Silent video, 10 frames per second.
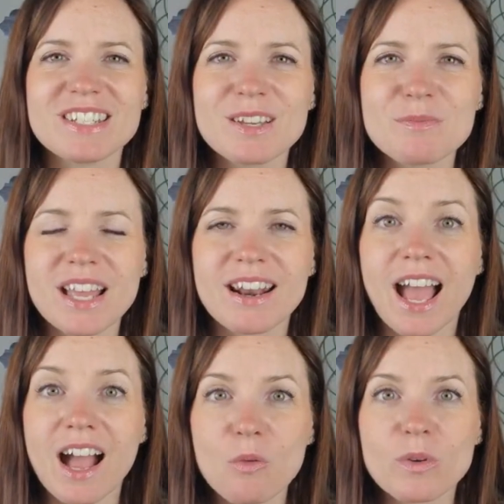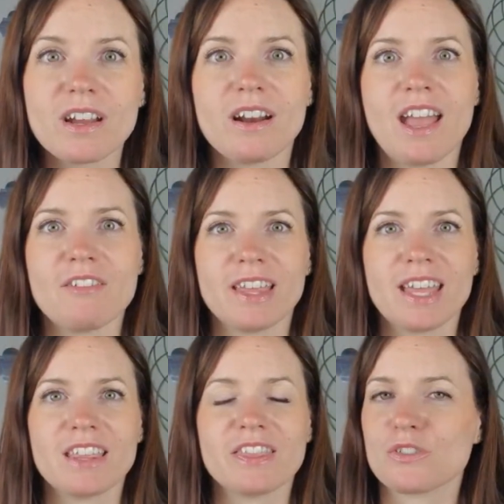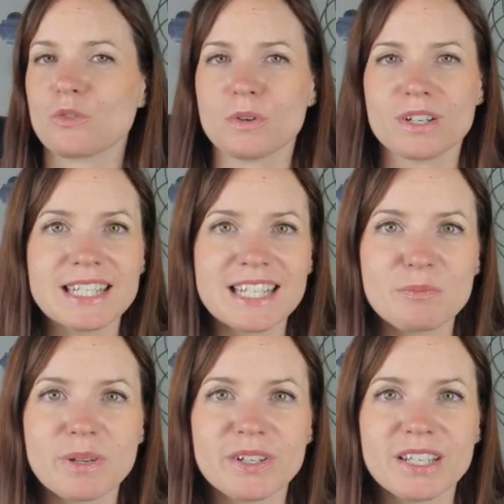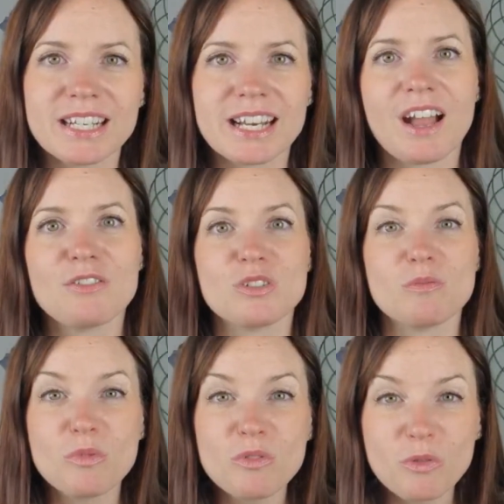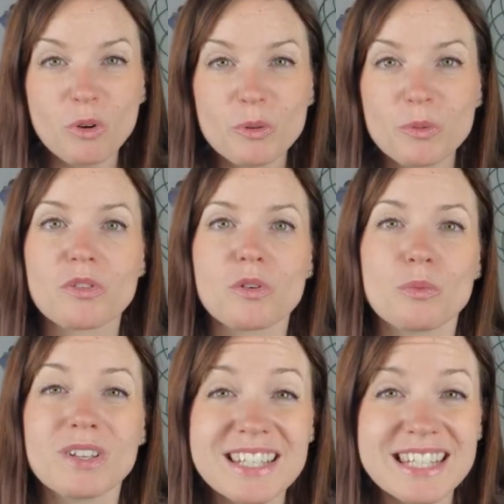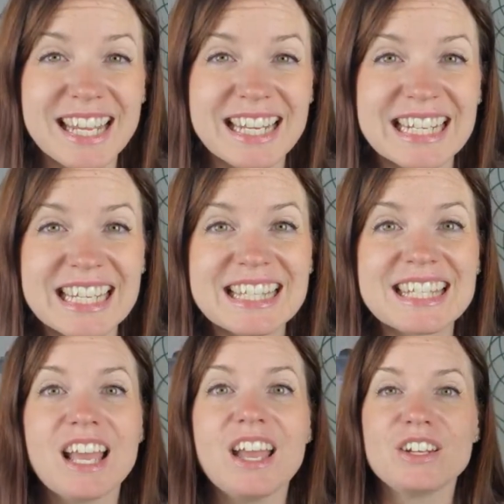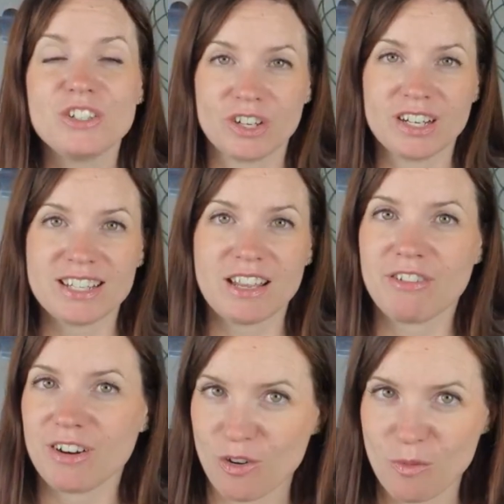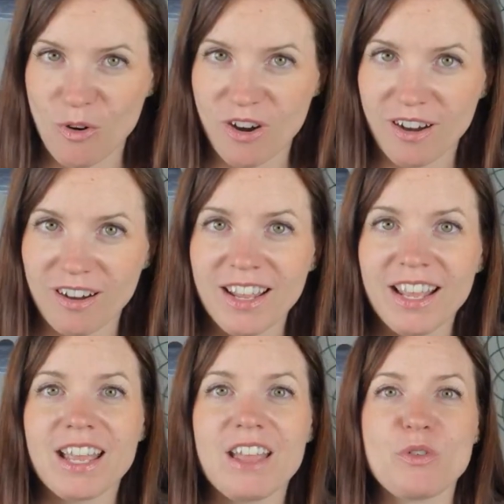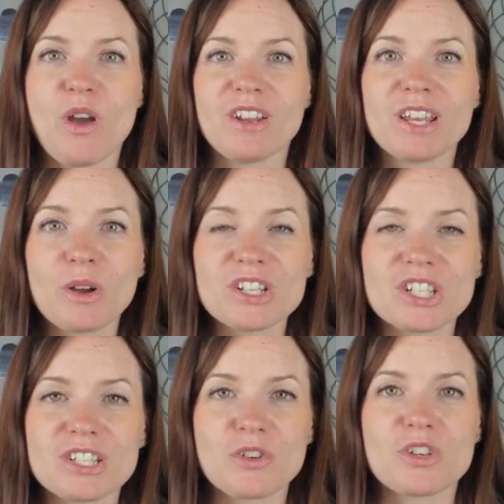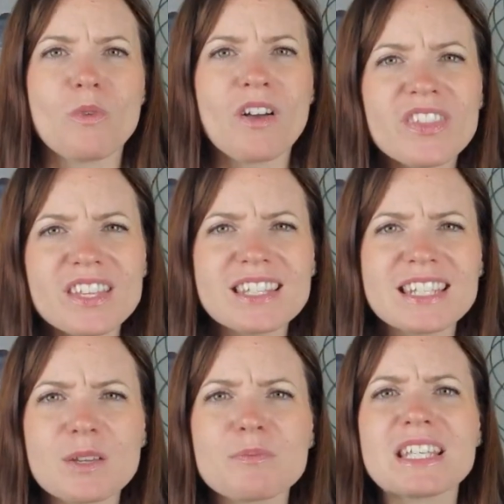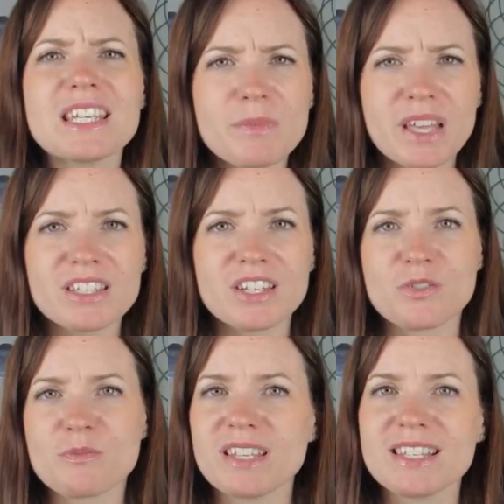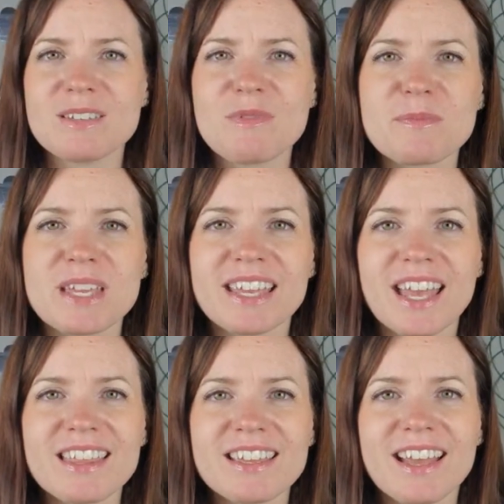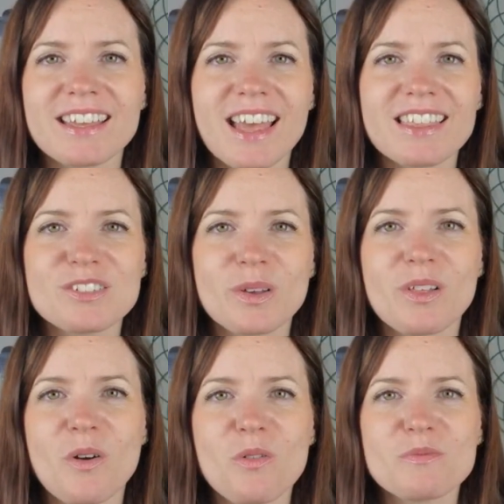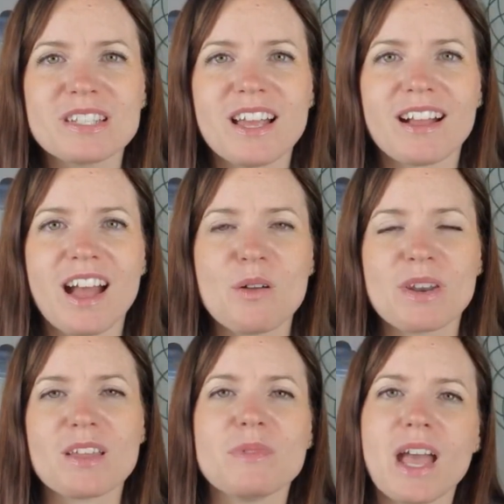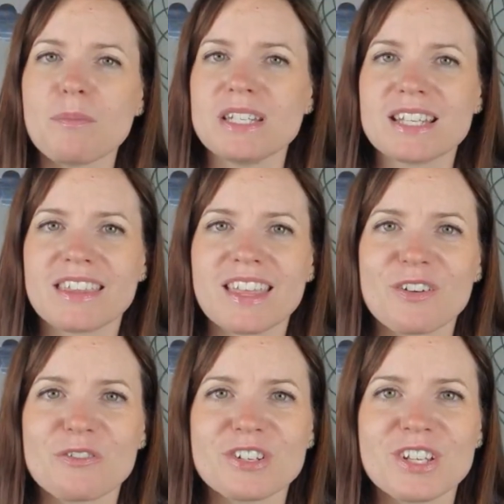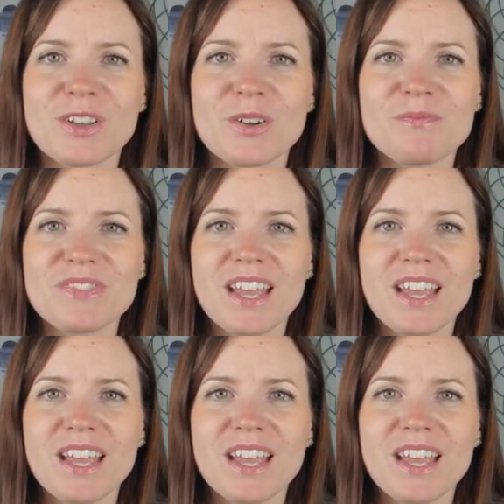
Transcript: tips on how we are navigating this quarantine period and how to move forward with your real estate needs during a safer at home order. If you have any questions or you want these tips emailed to you, please email me at kelly@kellydoylehomes.com and I'd be happy to get that over to you.